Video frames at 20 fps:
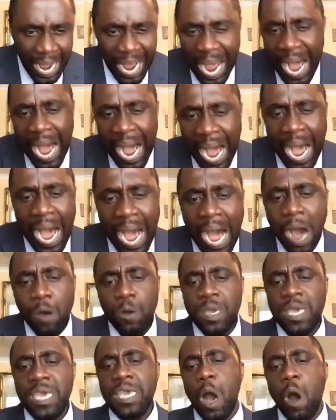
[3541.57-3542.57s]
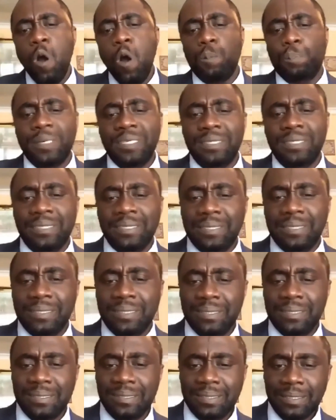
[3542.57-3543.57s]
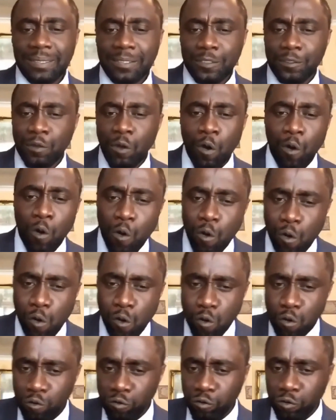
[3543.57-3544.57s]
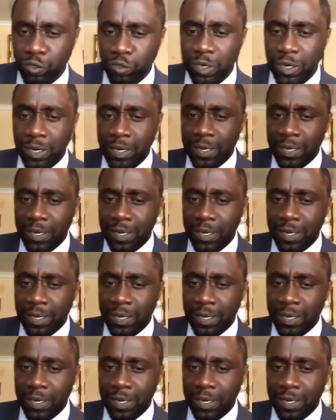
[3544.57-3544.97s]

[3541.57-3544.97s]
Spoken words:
how he opened doors